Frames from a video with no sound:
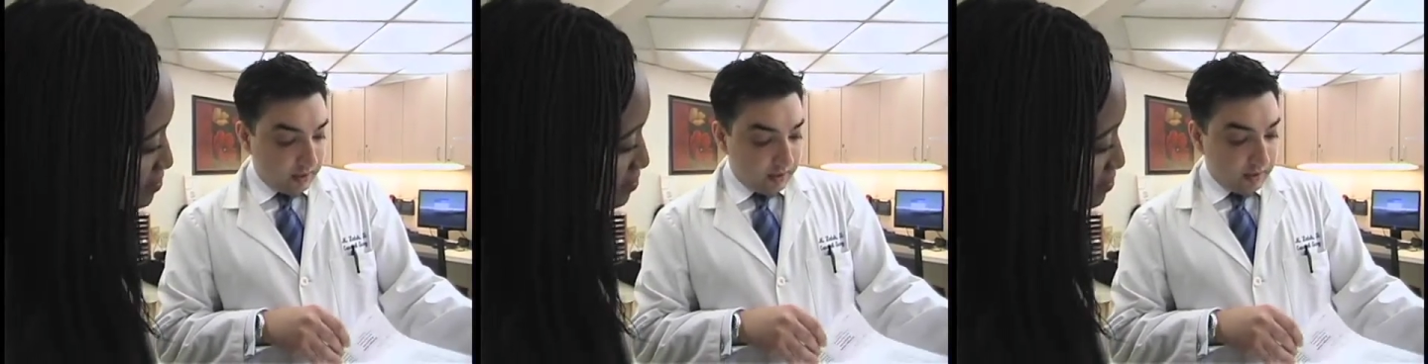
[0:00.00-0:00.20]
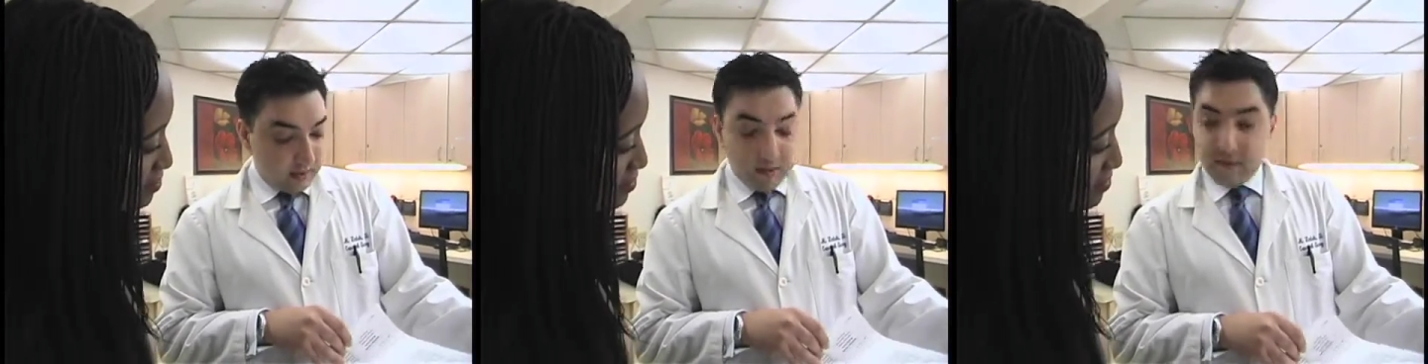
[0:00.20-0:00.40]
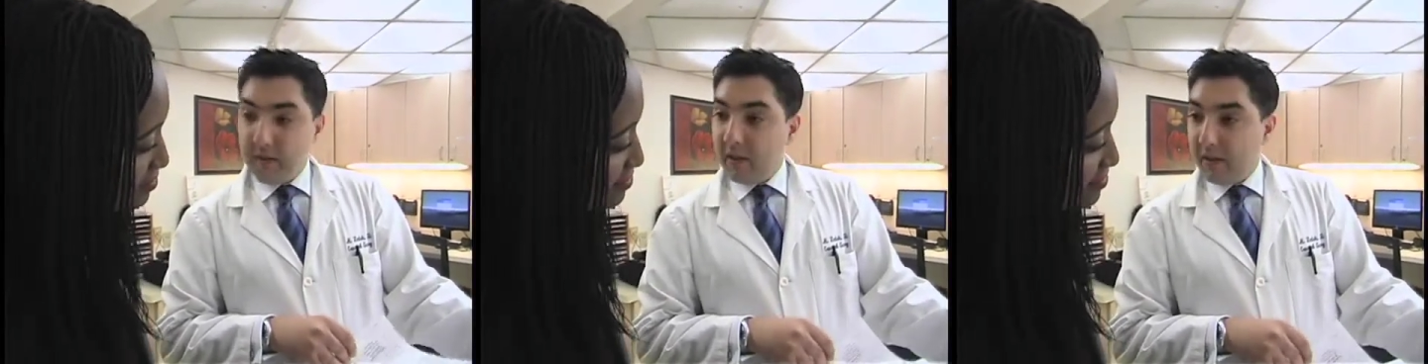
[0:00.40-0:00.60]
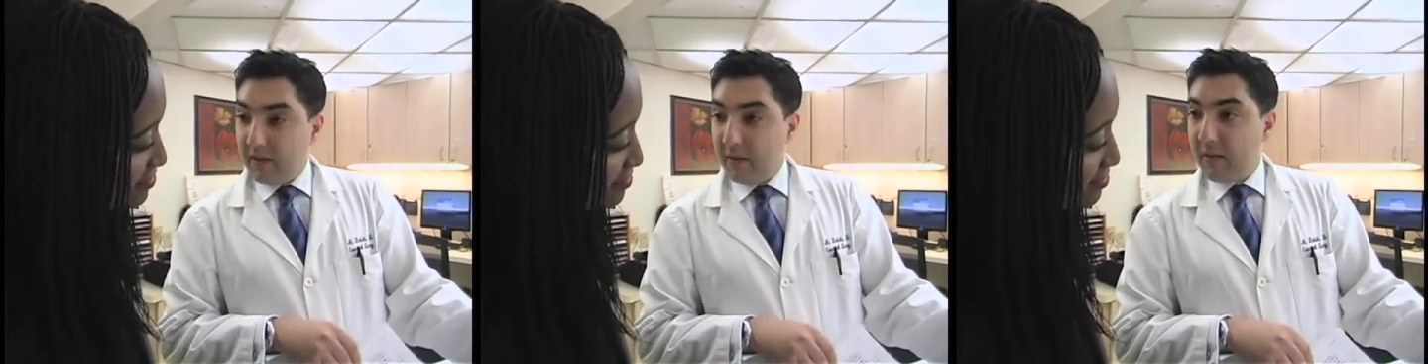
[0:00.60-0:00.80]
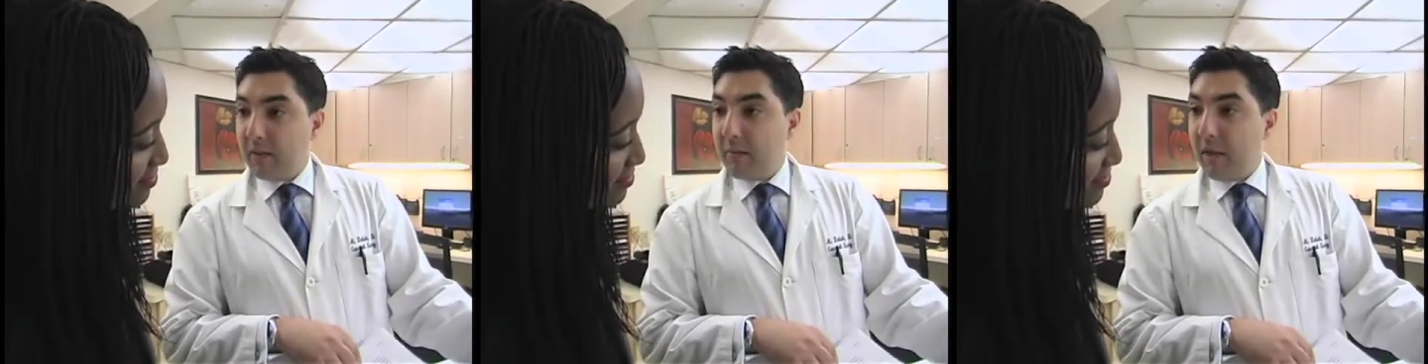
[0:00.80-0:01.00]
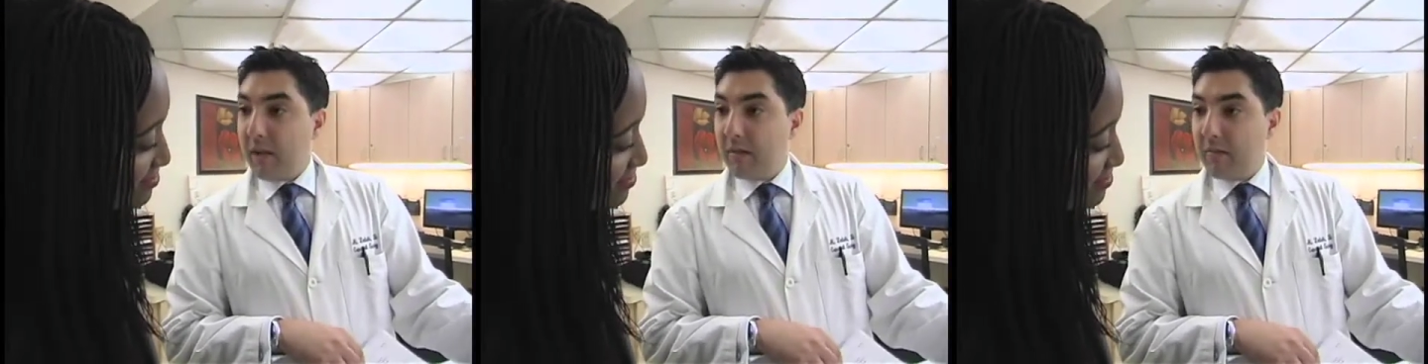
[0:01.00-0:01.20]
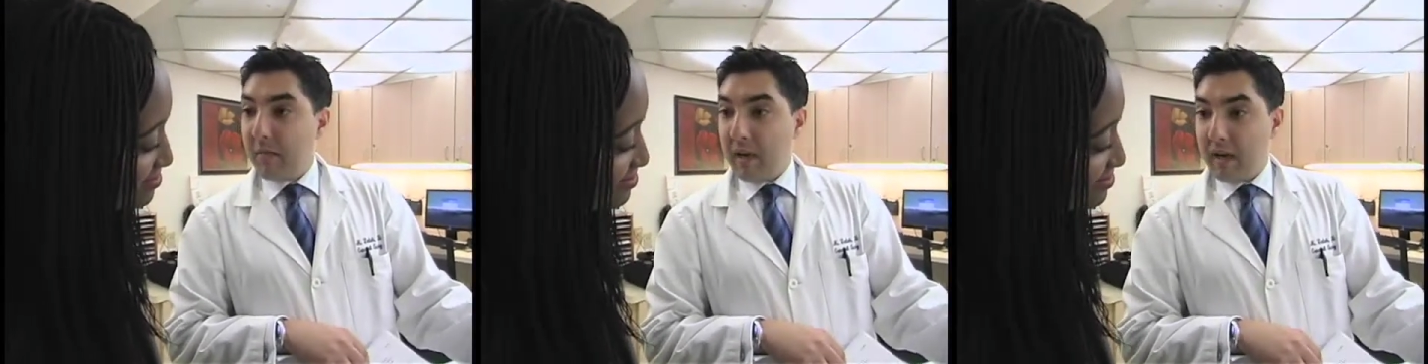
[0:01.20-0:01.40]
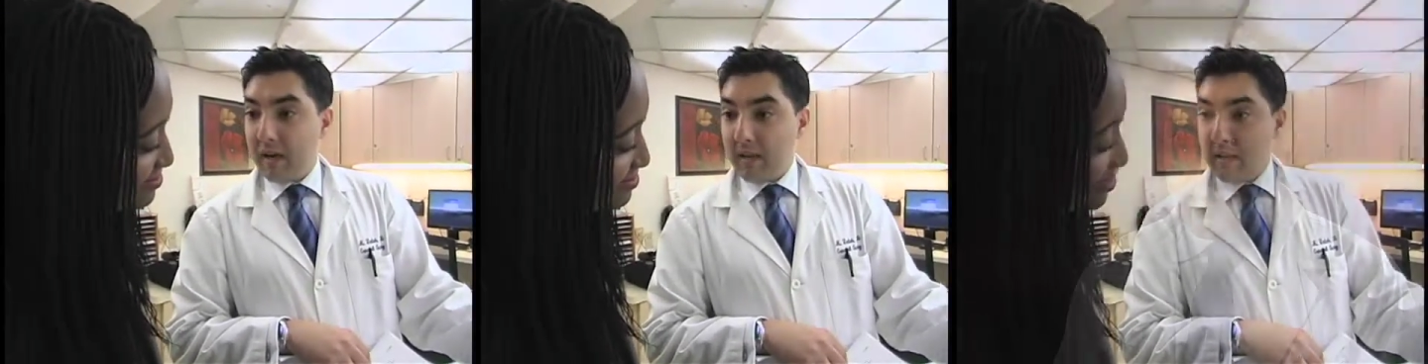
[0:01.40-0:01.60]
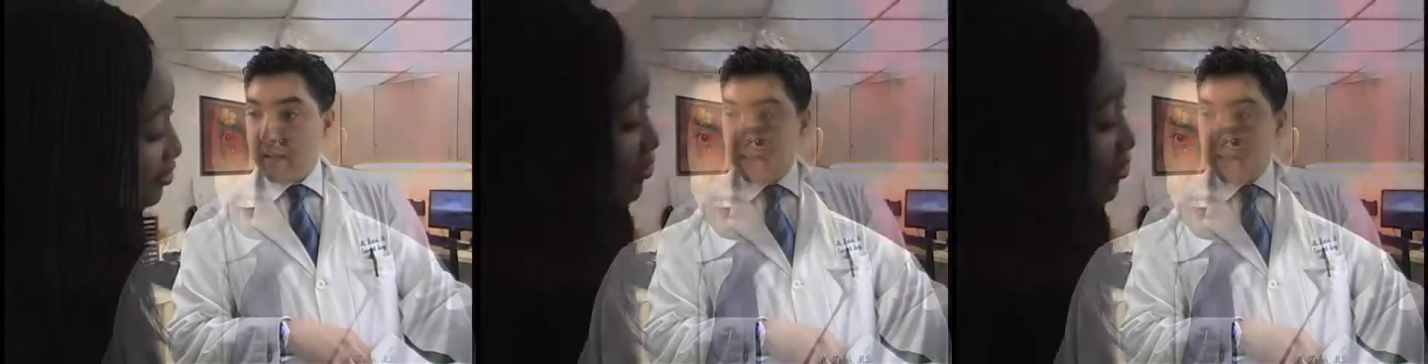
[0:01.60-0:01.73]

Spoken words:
You feel pain at the hernia